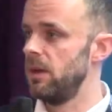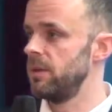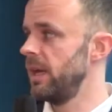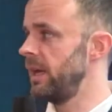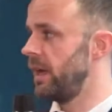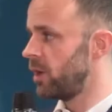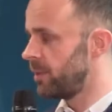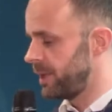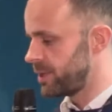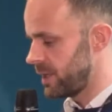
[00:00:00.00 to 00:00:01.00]
Okay, and
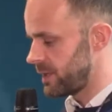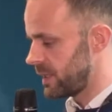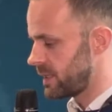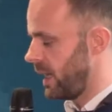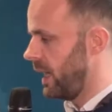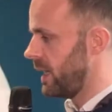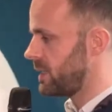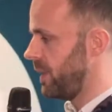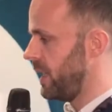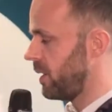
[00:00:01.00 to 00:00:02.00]
urban logistics, uh,
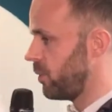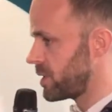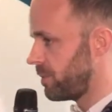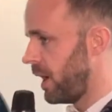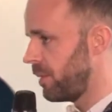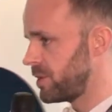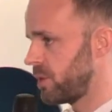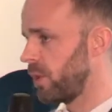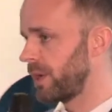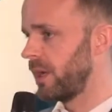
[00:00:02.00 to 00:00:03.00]
depending on which department
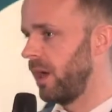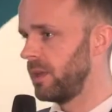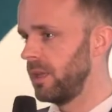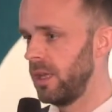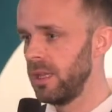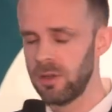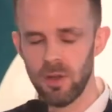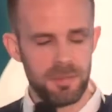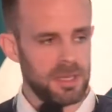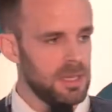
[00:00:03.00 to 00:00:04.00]
you're working on in the
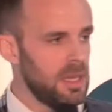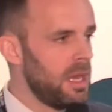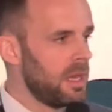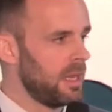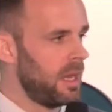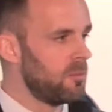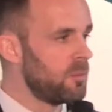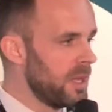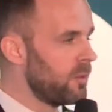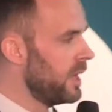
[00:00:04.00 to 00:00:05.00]
company, can
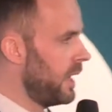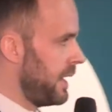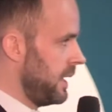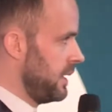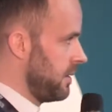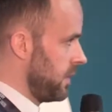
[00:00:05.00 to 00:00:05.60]
be a real headache.